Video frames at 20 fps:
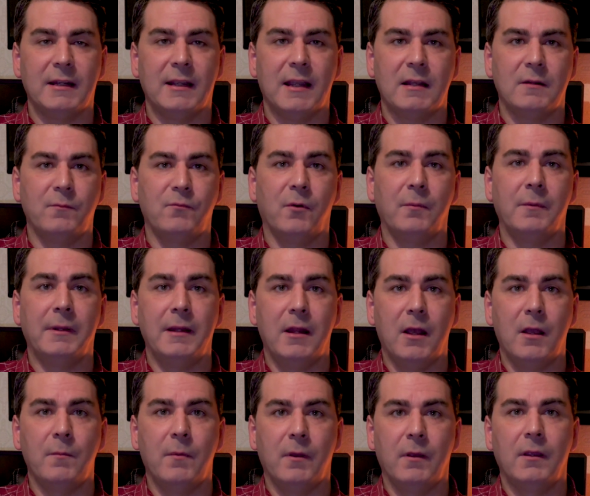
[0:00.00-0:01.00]
in Canon probably
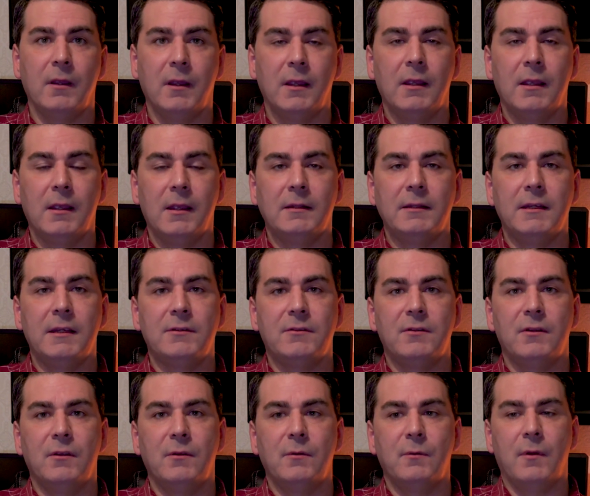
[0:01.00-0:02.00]
know, but these
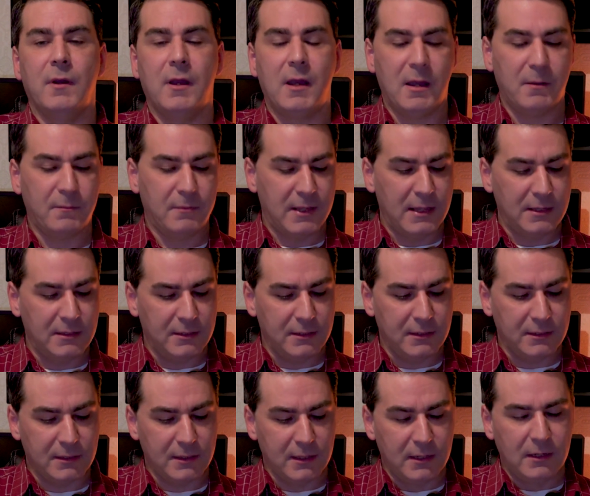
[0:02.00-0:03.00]
new
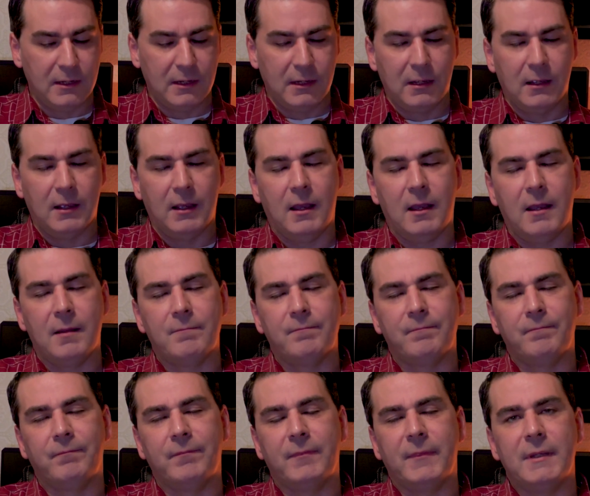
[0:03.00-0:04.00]
lenses,
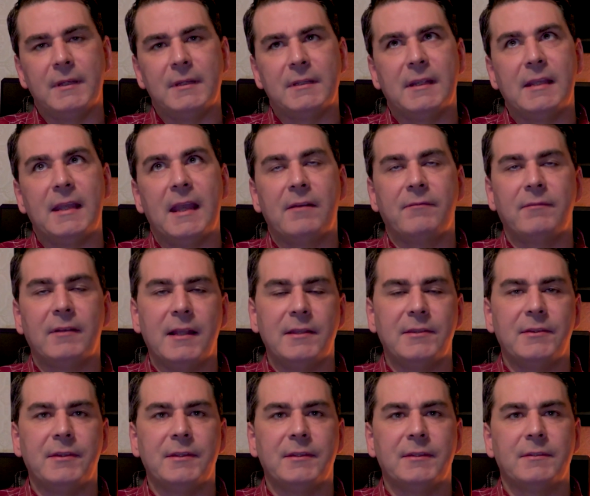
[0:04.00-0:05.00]
these EF
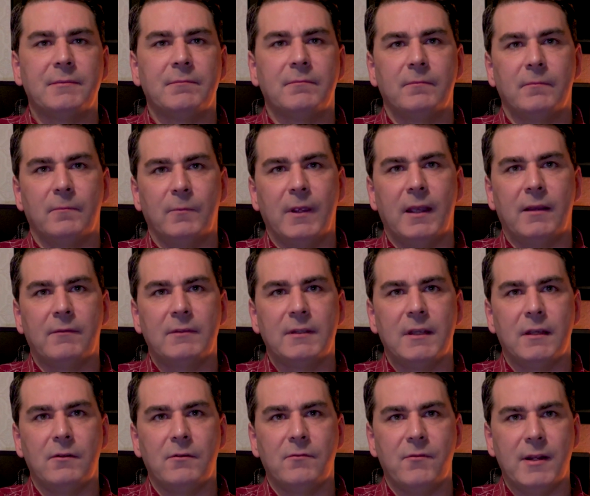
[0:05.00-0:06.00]
lenses, we have
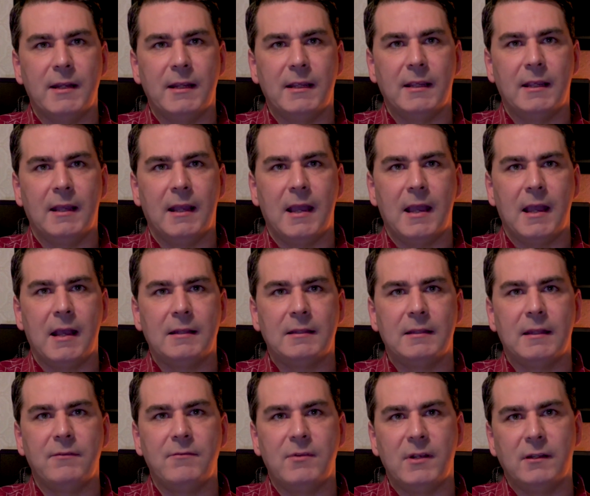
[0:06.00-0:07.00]
10 already,
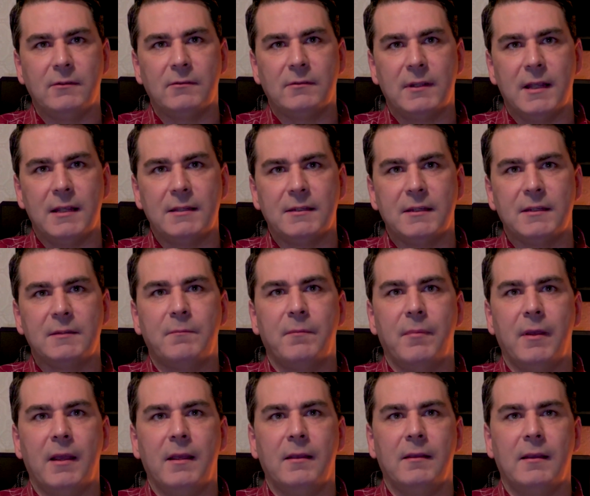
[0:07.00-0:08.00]
and they're really good lenses,
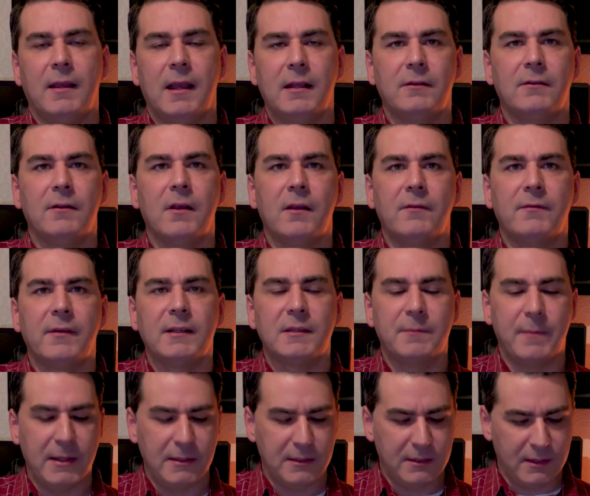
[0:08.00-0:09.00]
but hell on earth
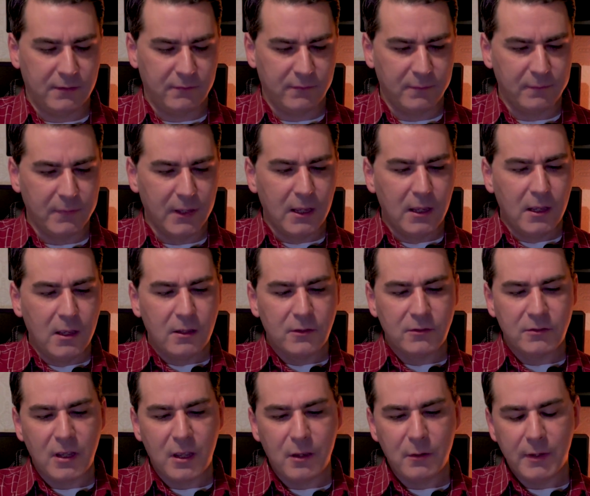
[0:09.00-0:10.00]
expensive.
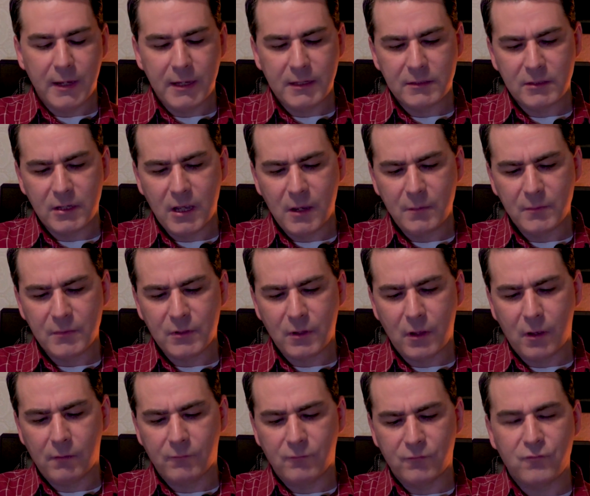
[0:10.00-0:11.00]
So in terms
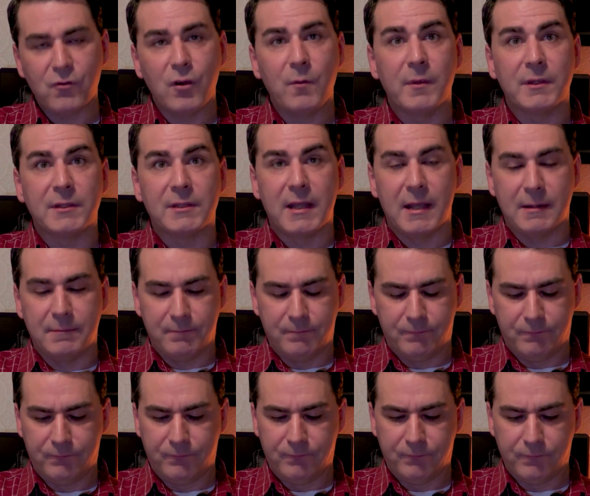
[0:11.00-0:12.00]
of rumours then,
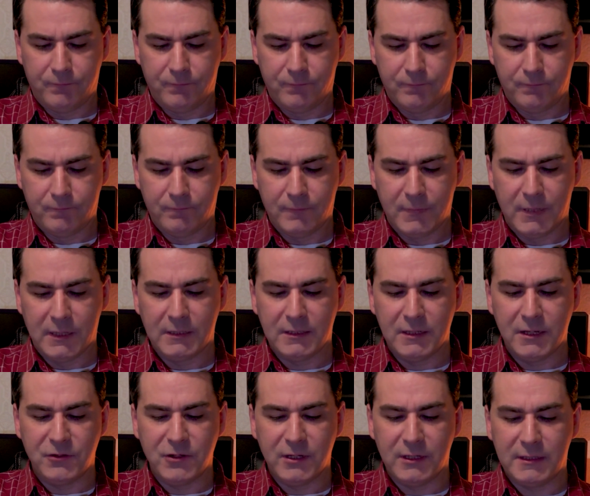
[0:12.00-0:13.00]

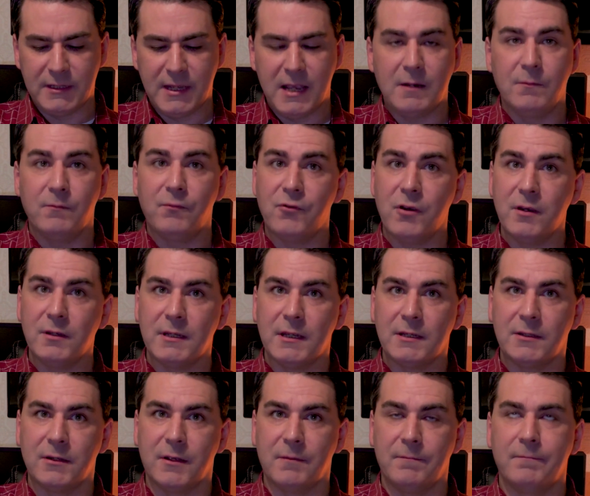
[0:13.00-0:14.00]
Digit 10
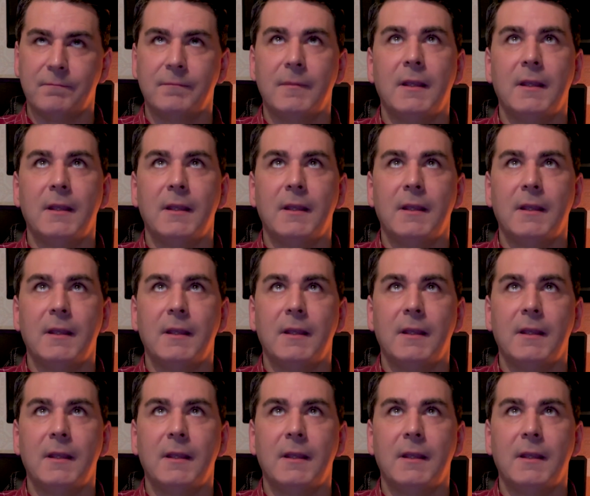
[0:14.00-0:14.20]
processor.